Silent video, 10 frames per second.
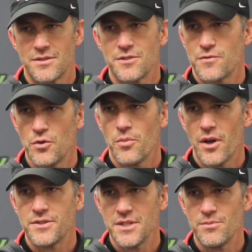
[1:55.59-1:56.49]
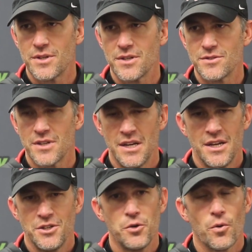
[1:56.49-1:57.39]
this football team because
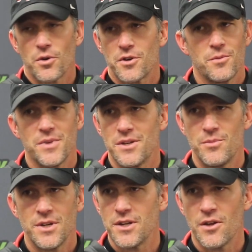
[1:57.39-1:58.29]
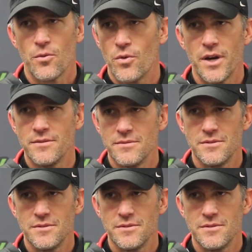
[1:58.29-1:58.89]
you aren't going to beat them any other way.